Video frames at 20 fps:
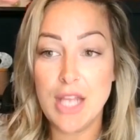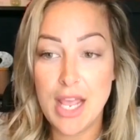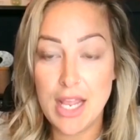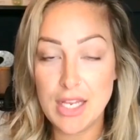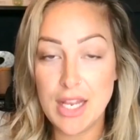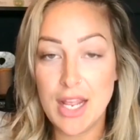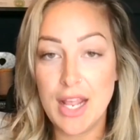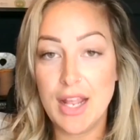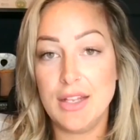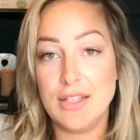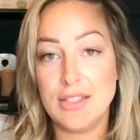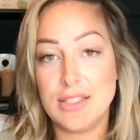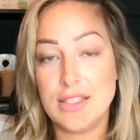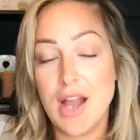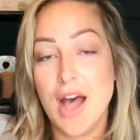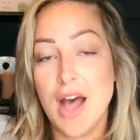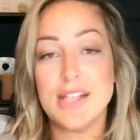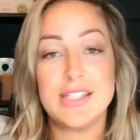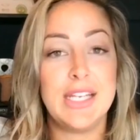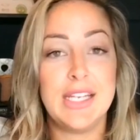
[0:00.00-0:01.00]
and
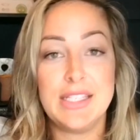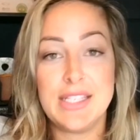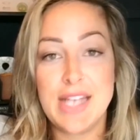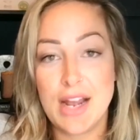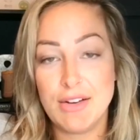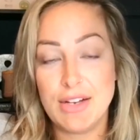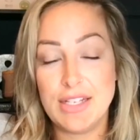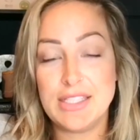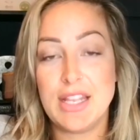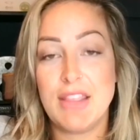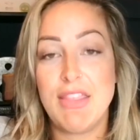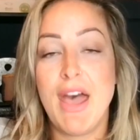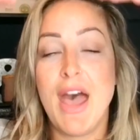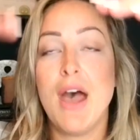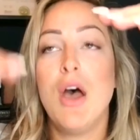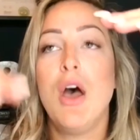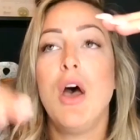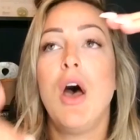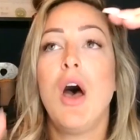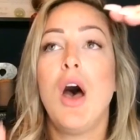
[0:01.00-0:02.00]
not sink down into
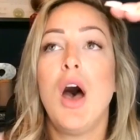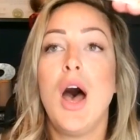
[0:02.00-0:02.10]
that.